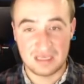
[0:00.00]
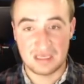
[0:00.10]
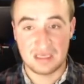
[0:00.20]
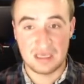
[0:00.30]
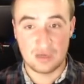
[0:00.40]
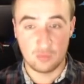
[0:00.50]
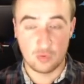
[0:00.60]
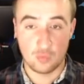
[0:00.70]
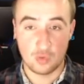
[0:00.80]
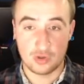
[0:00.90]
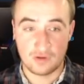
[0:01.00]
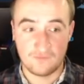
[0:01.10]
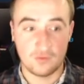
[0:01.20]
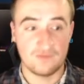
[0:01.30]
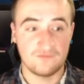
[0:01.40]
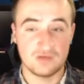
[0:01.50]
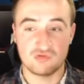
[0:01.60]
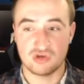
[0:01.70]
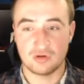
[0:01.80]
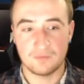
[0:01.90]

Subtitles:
it will work for the future.